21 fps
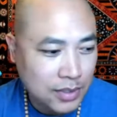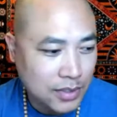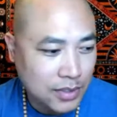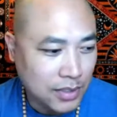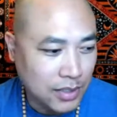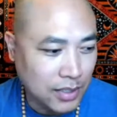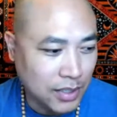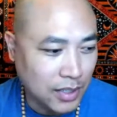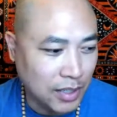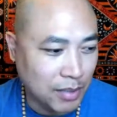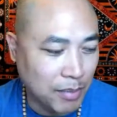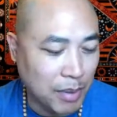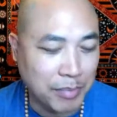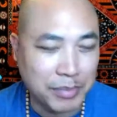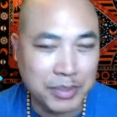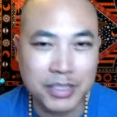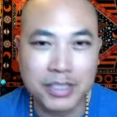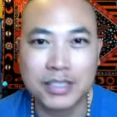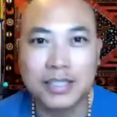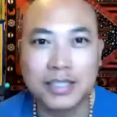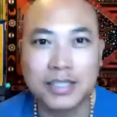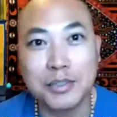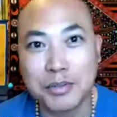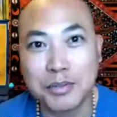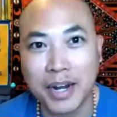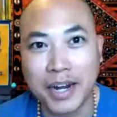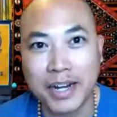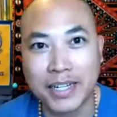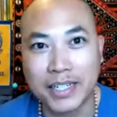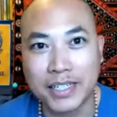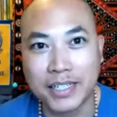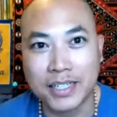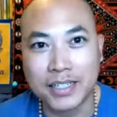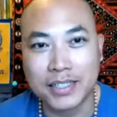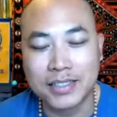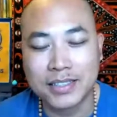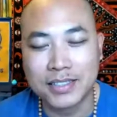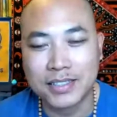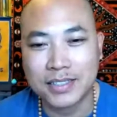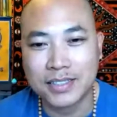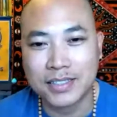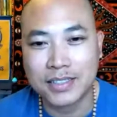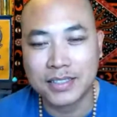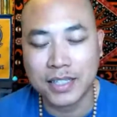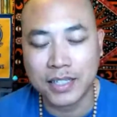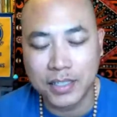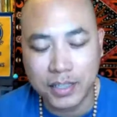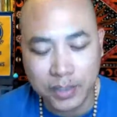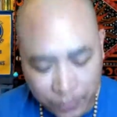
I'm still writing it. Thank you